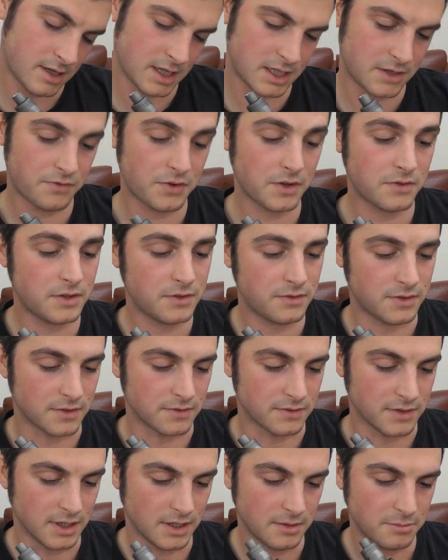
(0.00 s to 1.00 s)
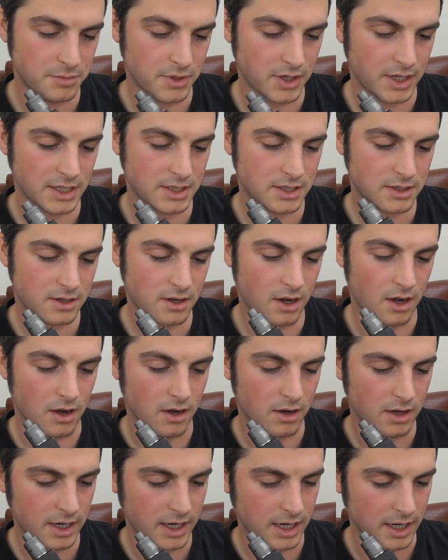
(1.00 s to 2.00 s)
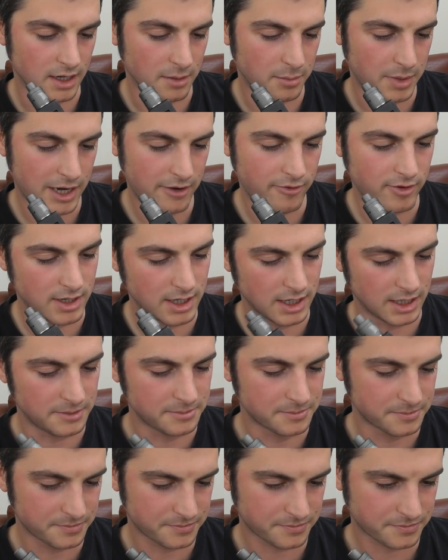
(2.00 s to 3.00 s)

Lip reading: it's 50-50, but it's got in, apparently,